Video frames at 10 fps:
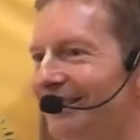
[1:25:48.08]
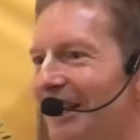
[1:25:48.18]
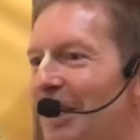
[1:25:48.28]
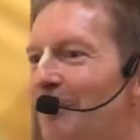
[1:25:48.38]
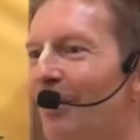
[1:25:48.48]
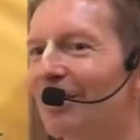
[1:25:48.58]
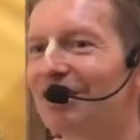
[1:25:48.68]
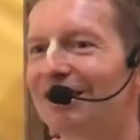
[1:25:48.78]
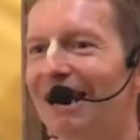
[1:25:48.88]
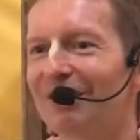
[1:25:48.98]
He
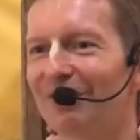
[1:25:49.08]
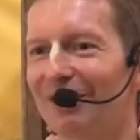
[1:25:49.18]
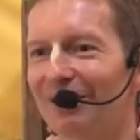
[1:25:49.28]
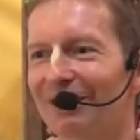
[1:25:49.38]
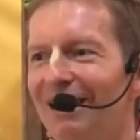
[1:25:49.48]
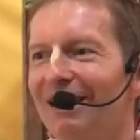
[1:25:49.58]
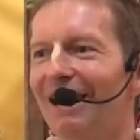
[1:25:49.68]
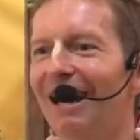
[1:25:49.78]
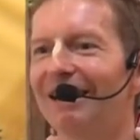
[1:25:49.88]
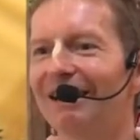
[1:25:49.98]
purchased that field
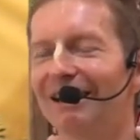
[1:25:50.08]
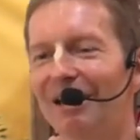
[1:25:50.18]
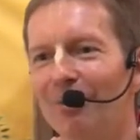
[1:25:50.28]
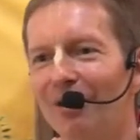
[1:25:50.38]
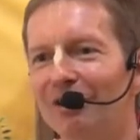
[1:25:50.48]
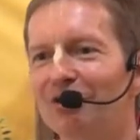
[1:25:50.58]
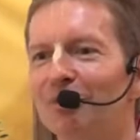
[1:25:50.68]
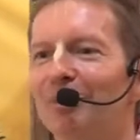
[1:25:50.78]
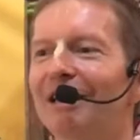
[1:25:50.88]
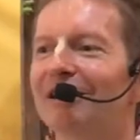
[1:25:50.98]
and he wanted to
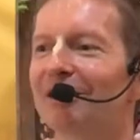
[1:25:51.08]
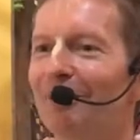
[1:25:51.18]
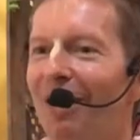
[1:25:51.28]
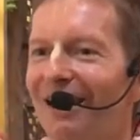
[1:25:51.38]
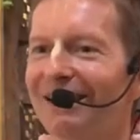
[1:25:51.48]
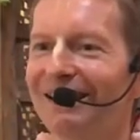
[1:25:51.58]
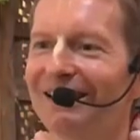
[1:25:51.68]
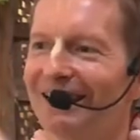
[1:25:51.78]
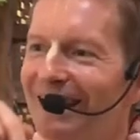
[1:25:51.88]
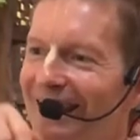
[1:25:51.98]
be in samadhi
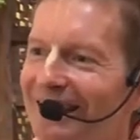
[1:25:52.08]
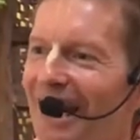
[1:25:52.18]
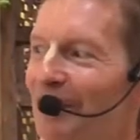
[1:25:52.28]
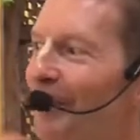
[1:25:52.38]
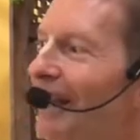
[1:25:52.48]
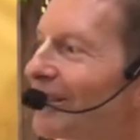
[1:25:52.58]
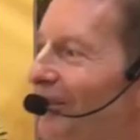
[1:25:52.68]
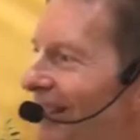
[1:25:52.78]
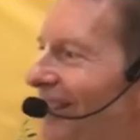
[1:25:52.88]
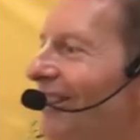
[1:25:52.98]
in that place
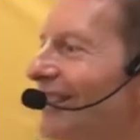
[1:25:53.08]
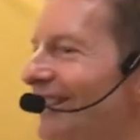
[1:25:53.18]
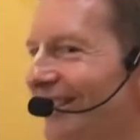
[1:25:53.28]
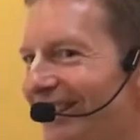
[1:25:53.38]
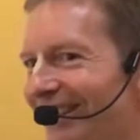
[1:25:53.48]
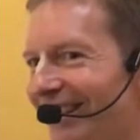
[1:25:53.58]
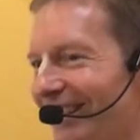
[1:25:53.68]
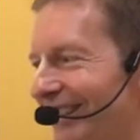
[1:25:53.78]
where he got his siddhi.